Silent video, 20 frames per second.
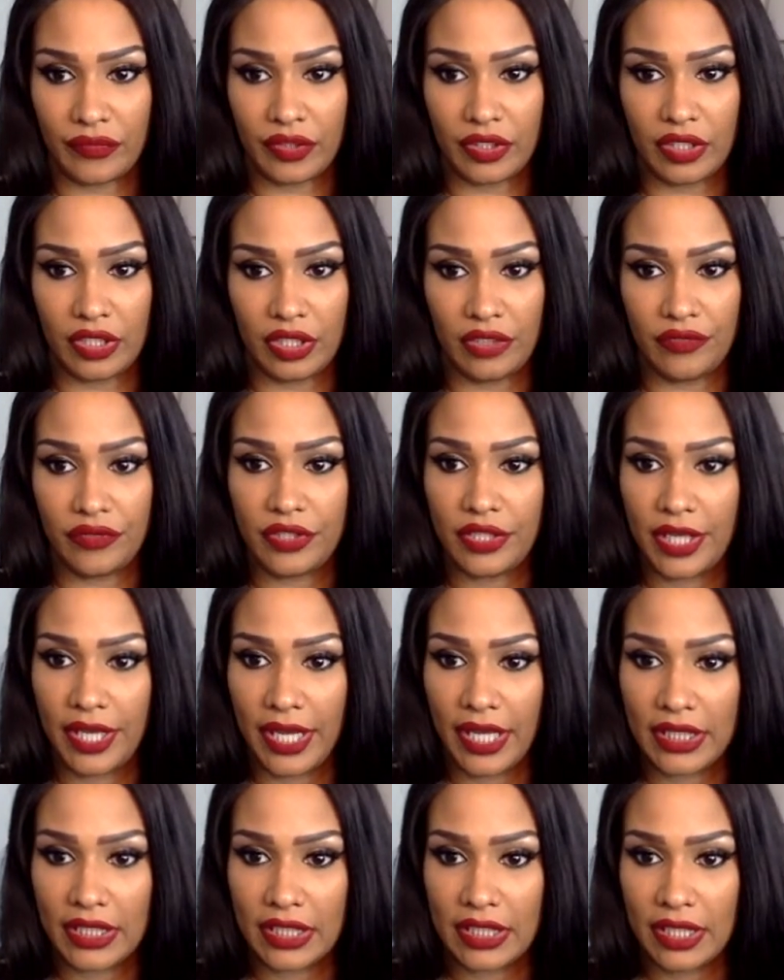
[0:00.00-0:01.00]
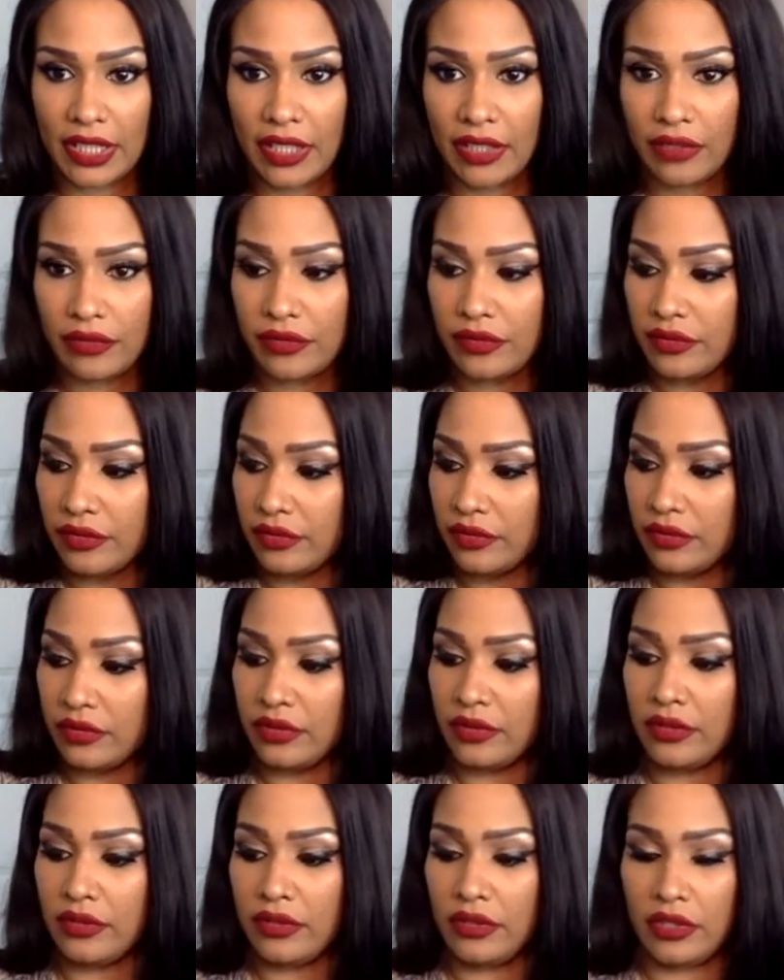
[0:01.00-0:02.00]
If you acting out,
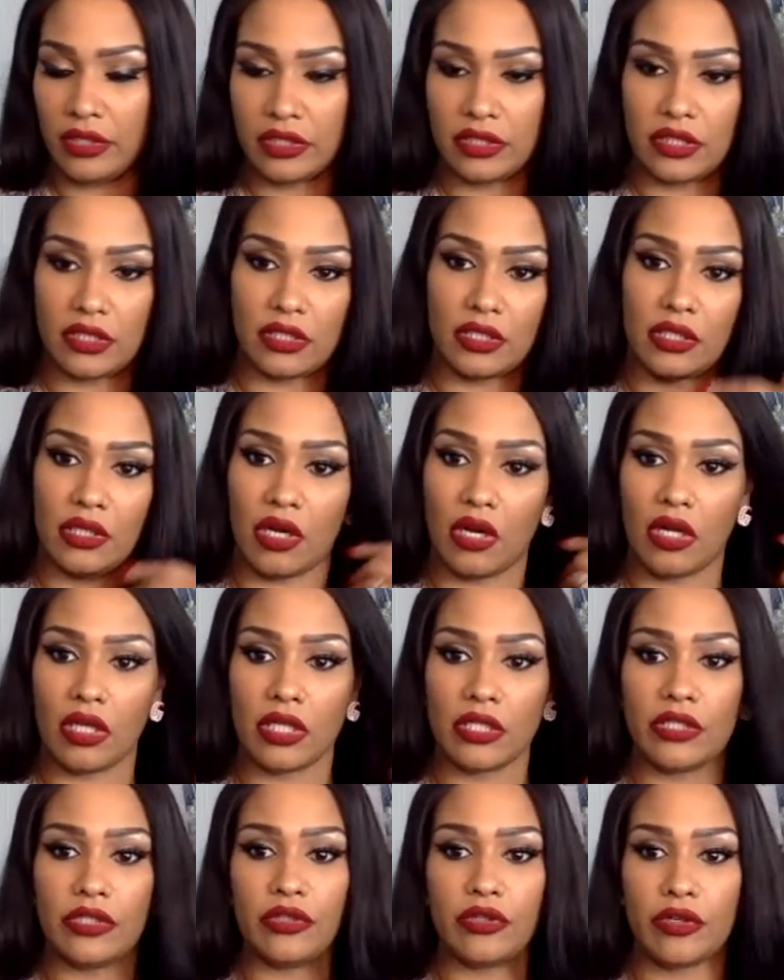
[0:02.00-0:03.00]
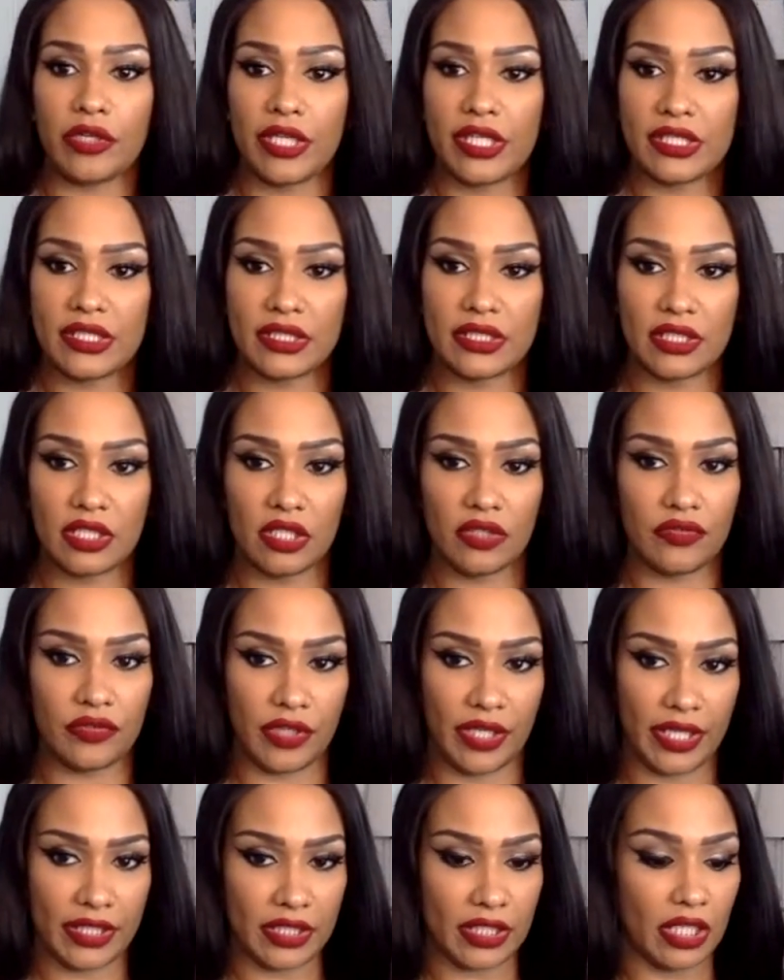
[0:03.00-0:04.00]
calling you crazy stuff
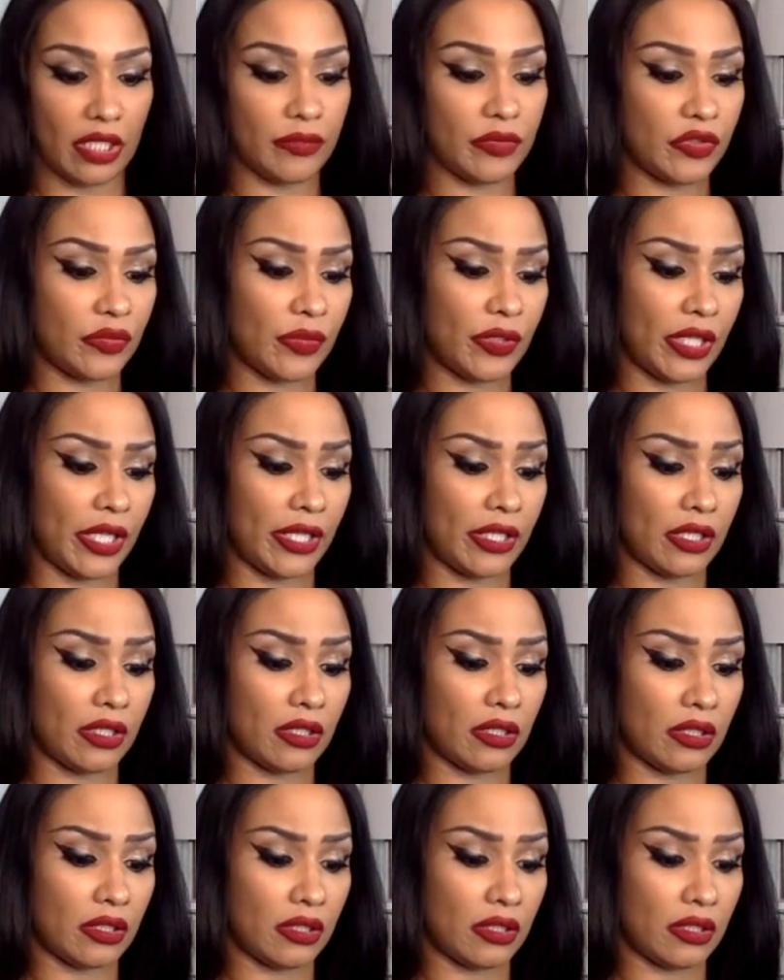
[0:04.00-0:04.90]
or acting out, you should be like